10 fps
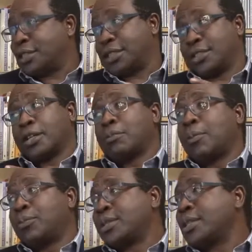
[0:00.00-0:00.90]
This is talking
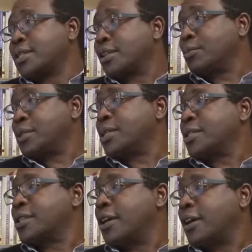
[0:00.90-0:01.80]
about
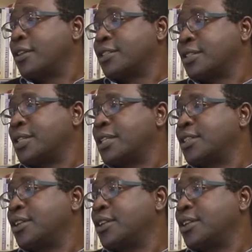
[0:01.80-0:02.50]
business success